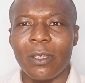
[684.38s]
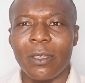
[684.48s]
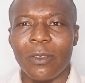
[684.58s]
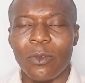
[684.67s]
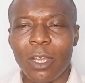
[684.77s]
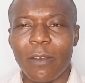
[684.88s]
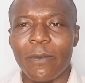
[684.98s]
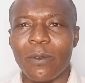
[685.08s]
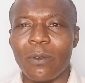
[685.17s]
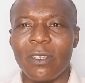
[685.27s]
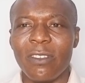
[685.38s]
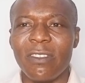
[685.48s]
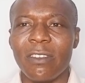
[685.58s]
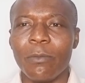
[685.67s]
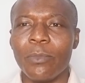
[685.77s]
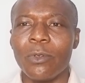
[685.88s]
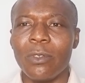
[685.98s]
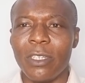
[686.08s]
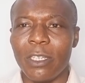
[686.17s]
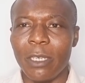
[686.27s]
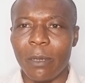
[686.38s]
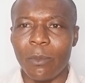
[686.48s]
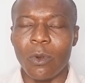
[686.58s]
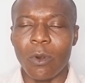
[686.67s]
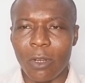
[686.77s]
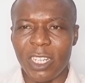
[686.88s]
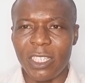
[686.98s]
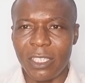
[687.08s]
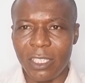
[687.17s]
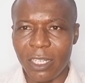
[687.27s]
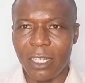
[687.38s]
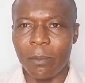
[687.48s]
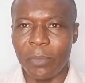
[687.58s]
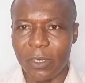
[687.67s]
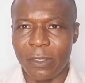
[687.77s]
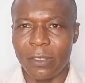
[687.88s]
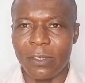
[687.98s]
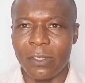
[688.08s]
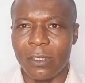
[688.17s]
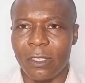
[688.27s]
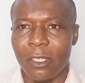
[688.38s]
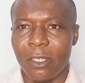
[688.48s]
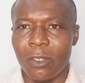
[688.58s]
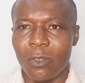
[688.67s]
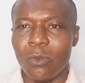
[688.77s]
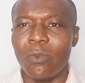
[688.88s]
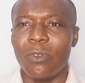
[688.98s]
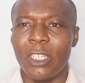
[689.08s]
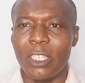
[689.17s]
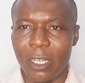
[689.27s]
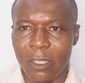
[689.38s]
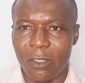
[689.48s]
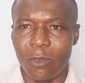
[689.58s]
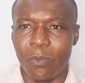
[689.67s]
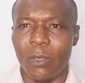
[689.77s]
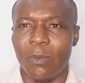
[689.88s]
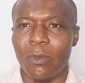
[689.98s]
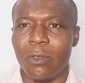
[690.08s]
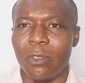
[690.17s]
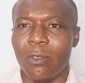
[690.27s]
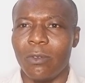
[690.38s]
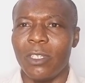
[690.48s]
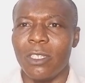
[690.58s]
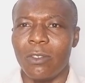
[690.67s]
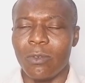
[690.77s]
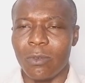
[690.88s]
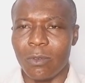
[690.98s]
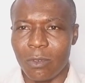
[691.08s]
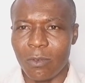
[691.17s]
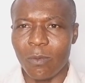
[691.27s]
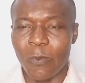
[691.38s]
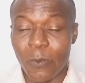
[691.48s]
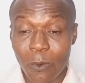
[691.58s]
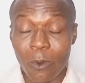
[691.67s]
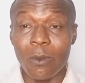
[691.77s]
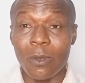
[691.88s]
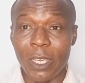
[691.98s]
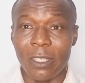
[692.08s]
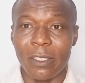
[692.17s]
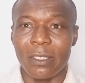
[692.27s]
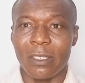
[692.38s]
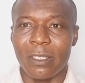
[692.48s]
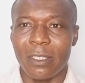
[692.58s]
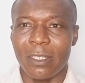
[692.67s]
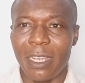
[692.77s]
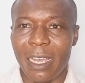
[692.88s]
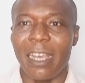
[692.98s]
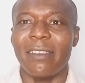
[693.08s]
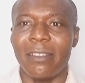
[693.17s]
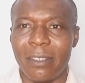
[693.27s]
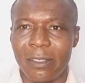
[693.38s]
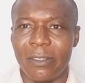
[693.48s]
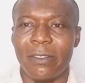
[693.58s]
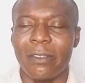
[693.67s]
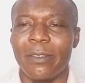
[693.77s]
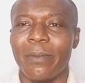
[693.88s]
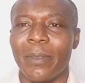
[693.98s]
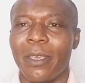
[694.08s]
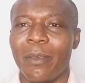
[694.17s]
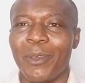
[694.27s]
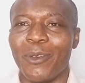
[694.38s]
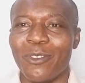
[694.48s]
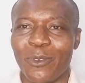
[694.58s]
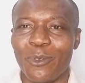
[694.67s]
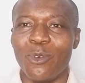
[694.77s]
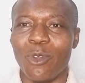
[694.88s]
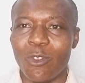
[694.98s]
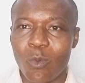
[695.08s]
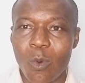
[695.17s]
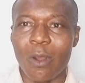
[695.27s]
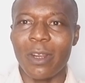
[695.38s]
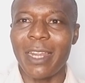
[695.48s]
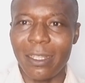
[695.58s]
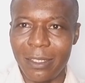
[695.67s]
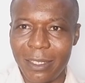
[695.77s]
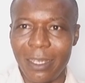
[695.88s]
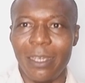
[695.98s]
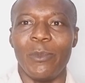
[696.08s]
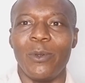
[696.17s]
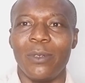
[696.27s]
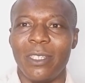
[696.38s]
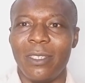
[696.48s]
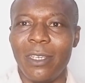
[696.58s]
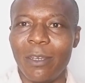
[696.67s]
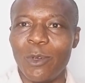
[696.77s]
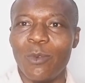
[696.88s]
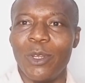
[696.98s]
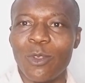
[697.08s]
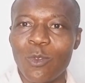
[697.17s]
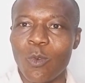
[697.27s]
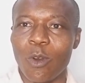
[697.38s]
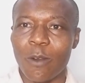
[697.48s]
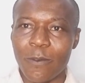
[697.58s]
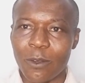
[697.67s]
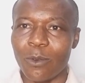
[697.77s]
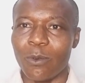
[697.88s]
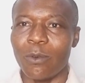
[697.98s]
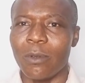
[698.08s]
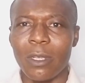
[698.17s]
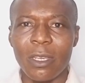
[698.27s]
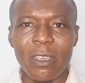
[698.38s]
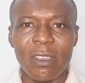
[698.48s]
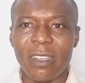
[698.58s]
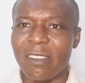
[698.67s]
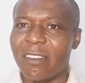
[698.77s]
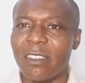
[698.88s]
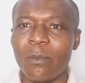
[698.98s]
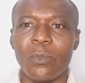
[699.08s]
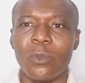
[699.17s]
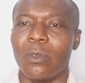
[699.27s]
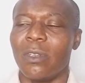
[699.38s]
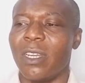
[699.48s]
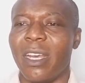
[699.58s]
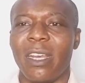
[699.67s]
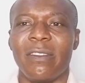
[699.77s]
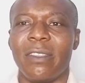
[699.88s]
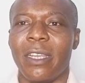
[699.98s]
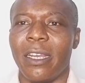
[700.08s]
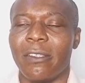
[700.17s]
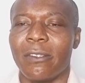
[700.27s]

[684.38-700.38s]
you now follow this simple DMO on a daily basis to reach out to people. You need to follow it as it is. Because if you do not work that DMO, the DMO will not work for you. It's as simple as that.